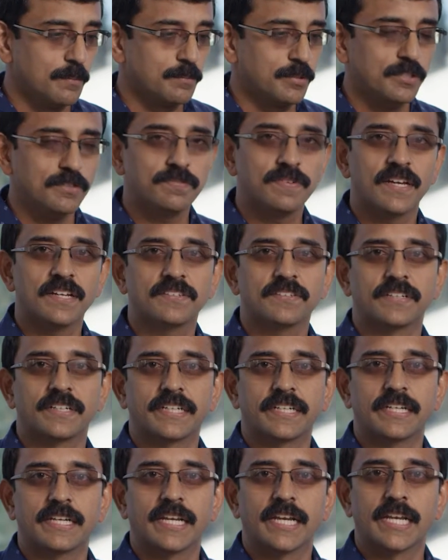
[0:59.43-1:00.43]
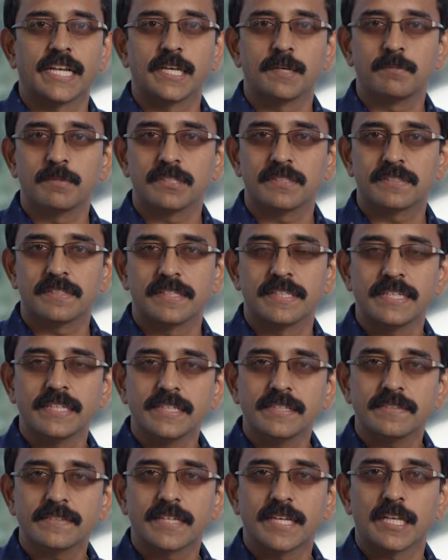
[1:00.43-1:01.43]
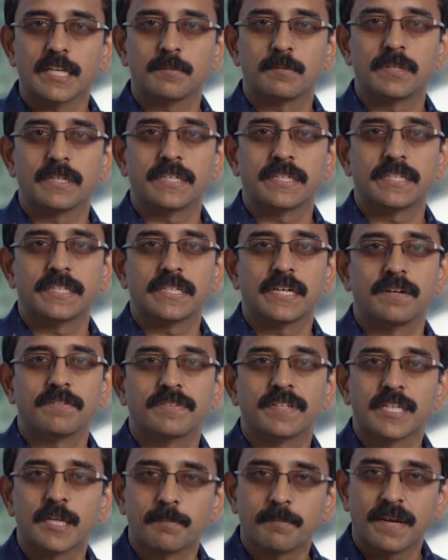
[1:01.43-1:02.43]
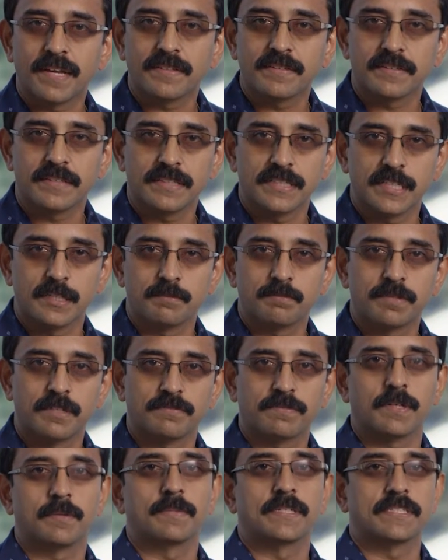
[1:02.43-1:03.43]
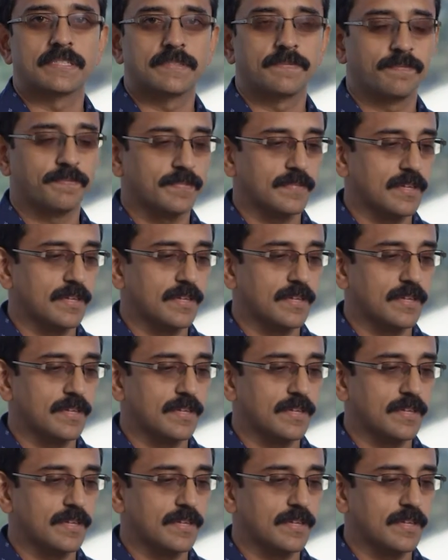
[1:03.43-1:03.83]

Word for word: Pure Flash Array enables linear scalability of capacity and performance.